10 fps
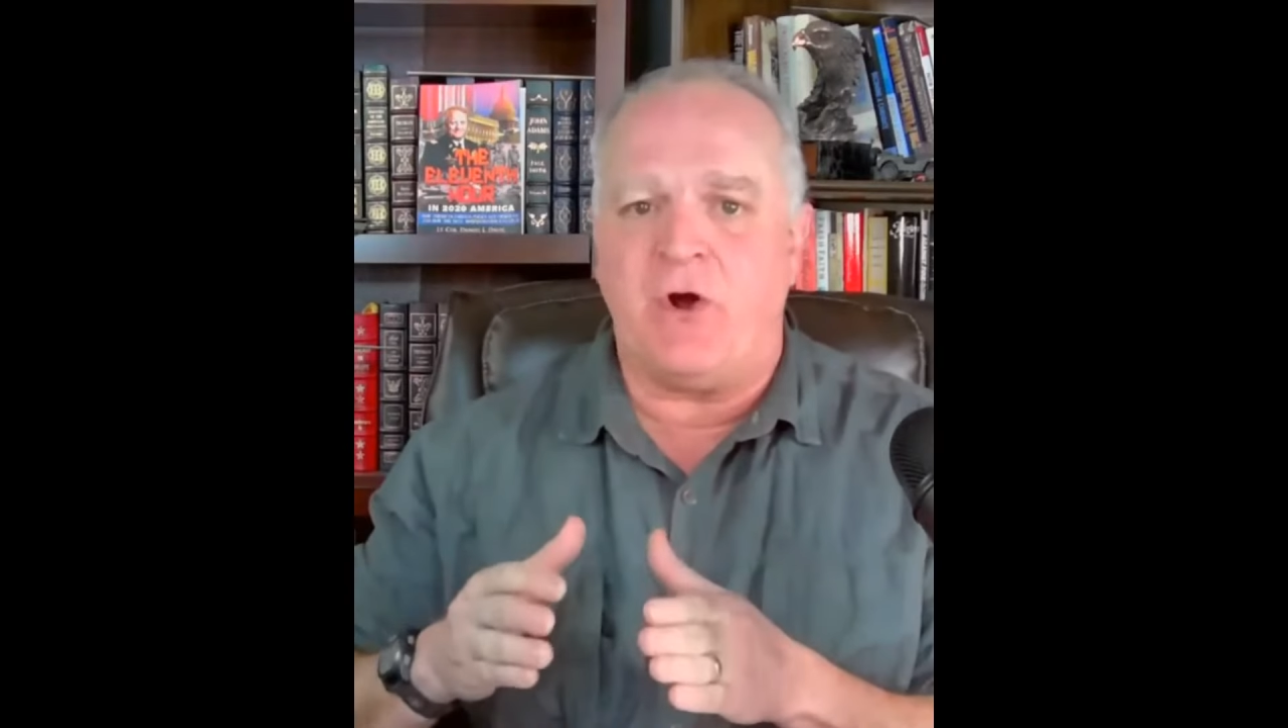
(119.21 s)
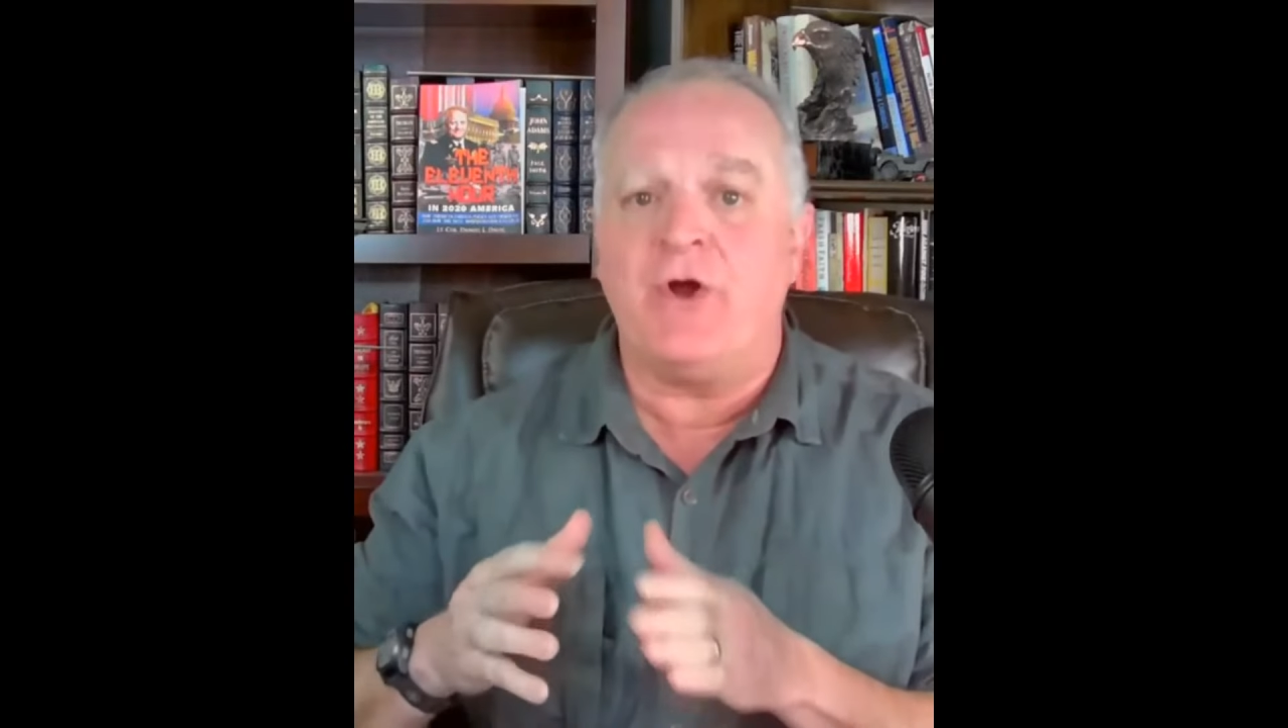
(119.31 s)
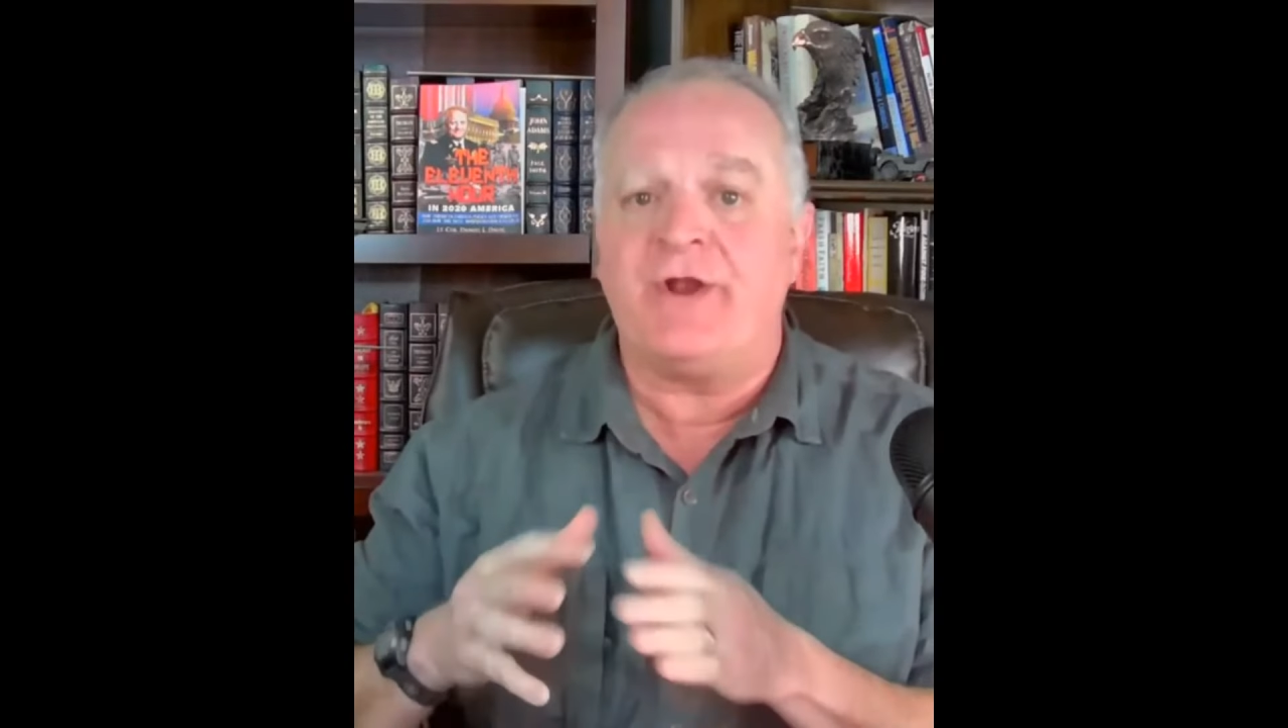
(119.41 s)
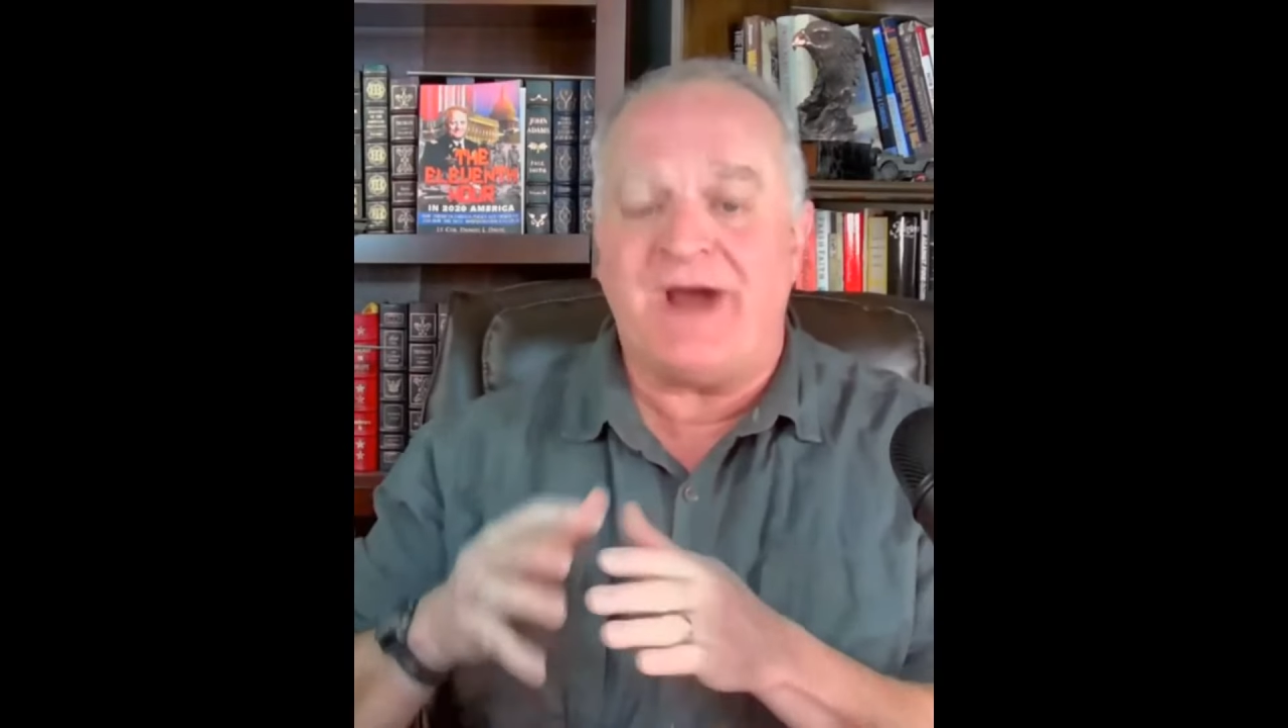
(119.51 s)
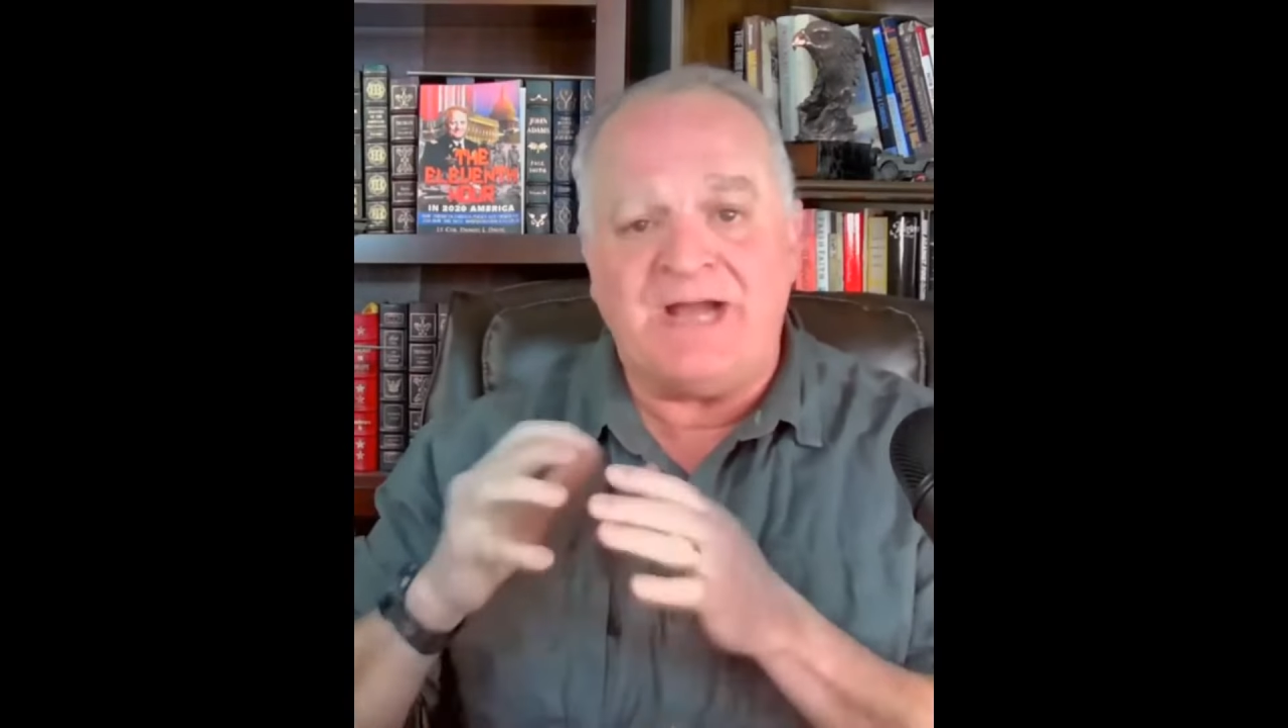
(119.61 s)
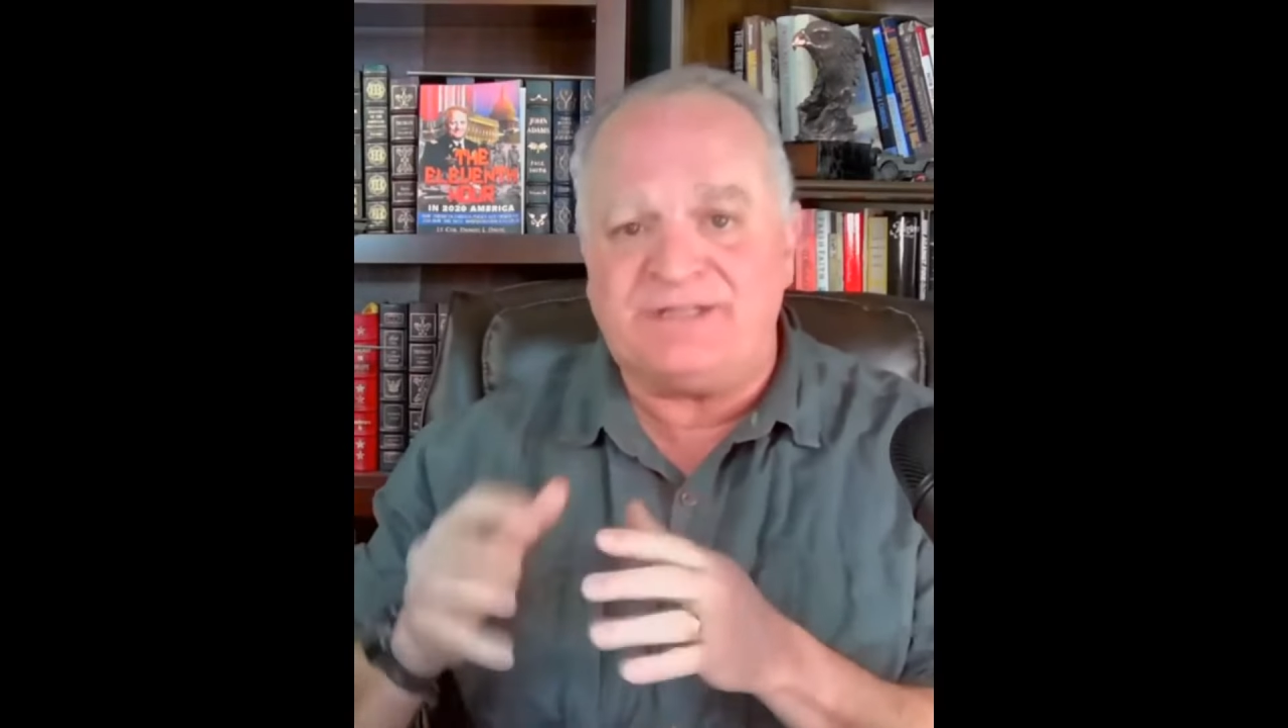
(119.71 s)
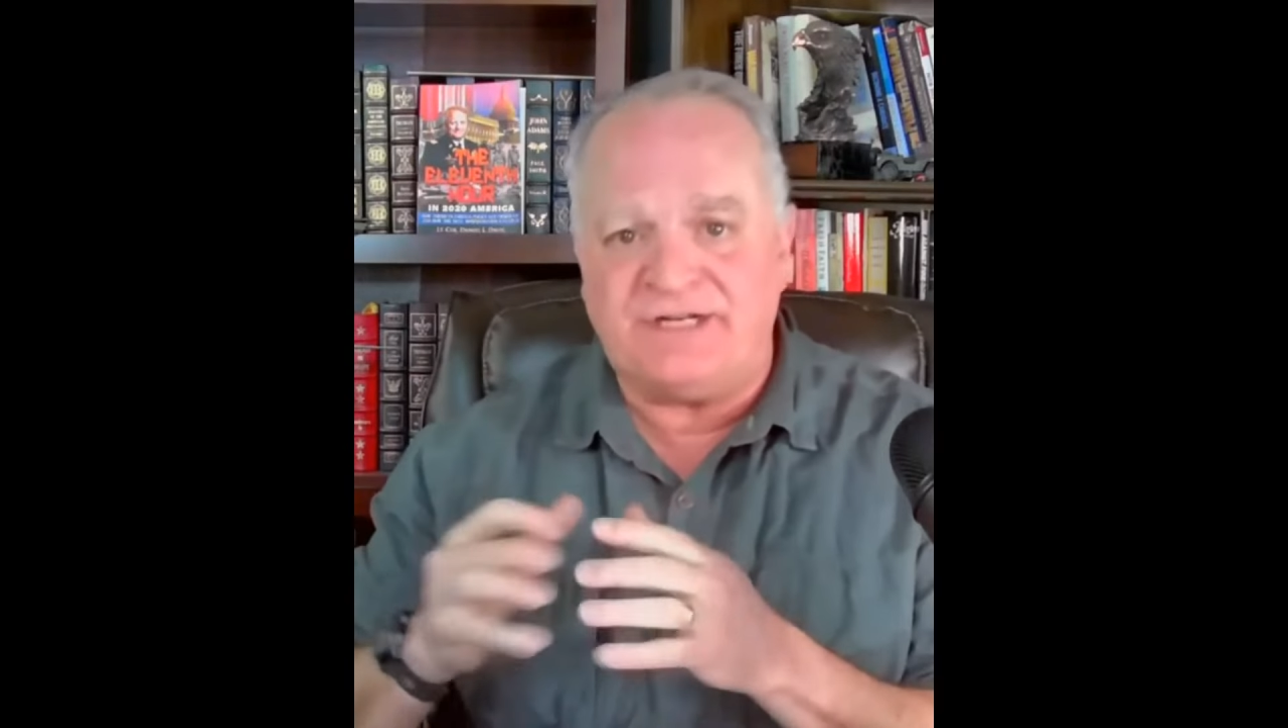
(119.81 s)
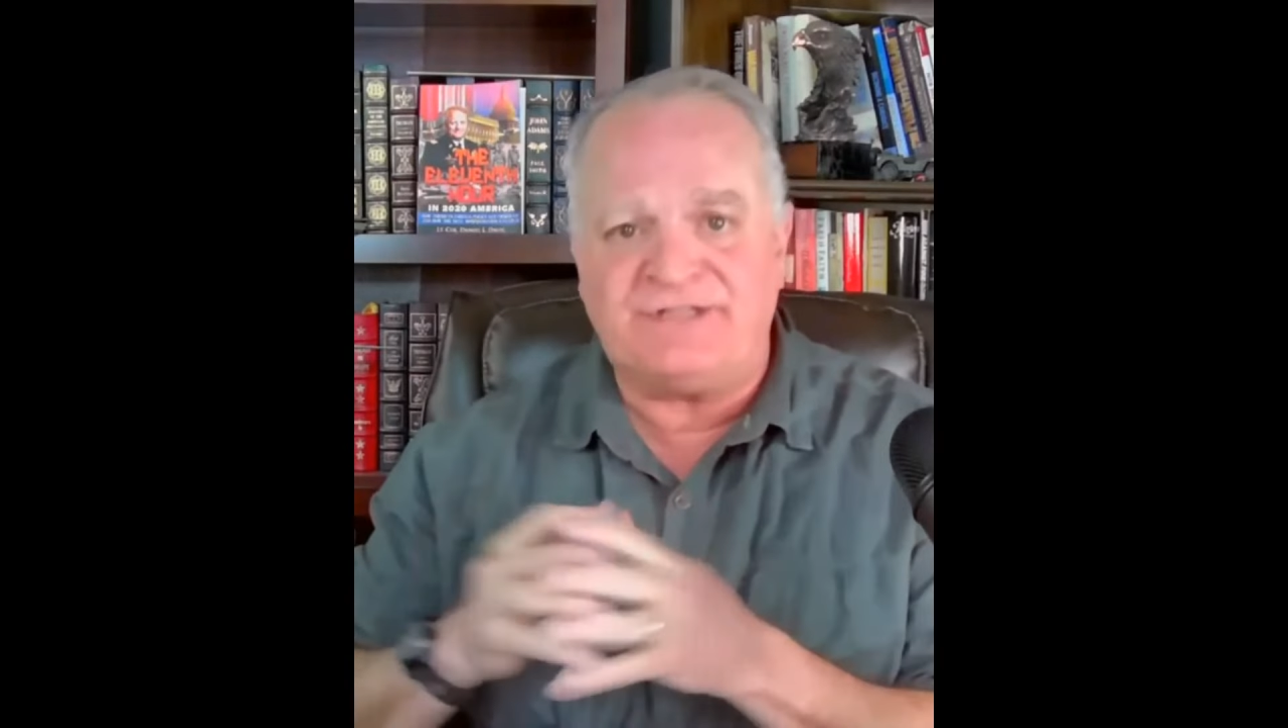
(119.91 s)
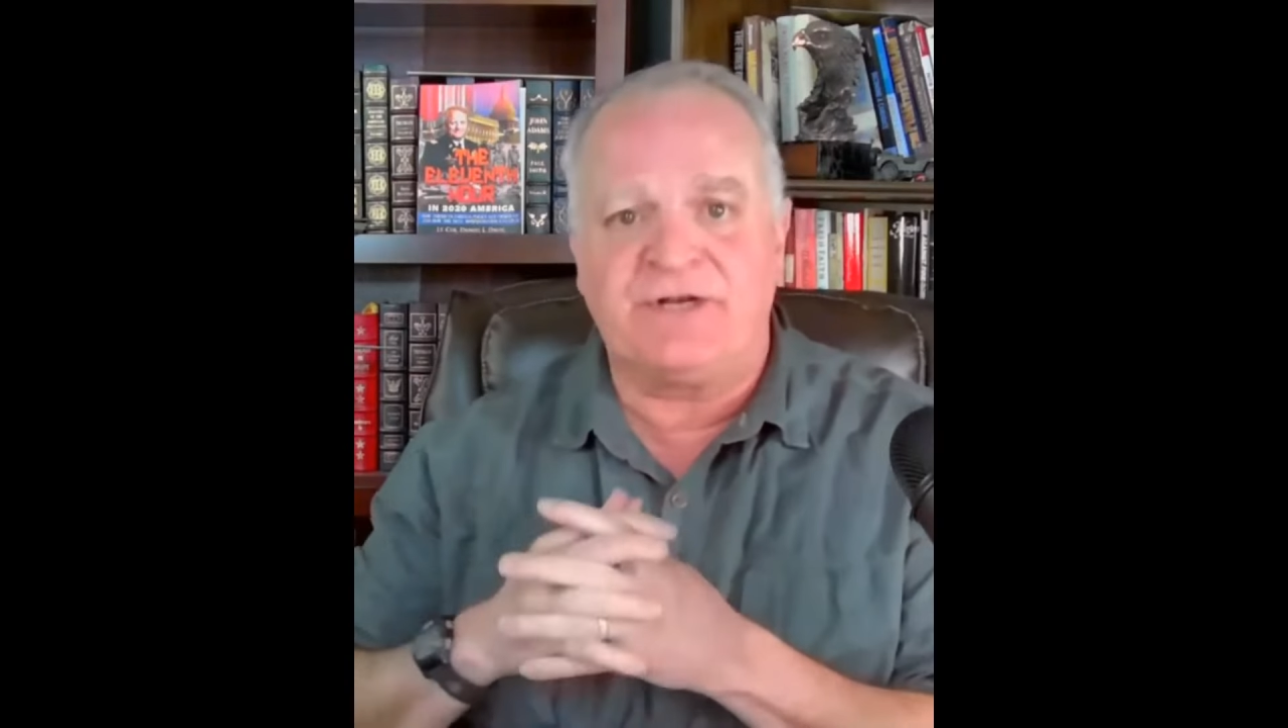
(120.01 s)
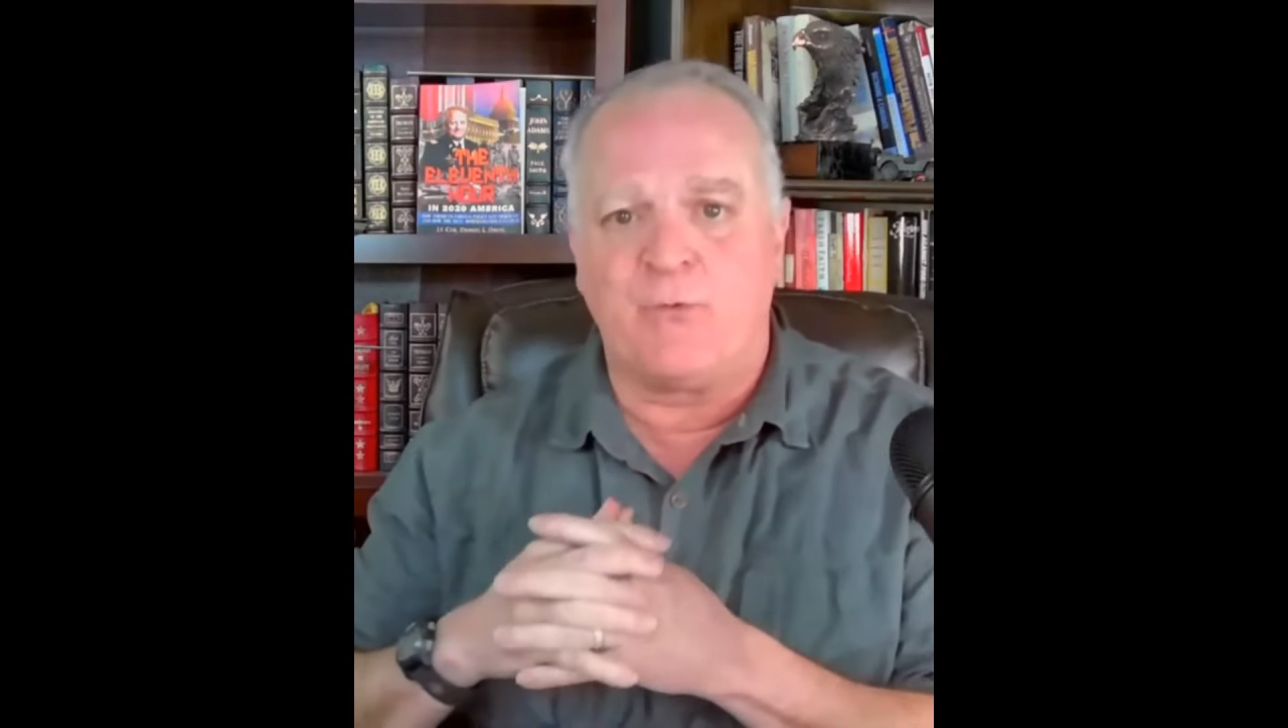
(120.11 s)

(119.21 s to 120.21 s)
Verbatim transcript: on high intensity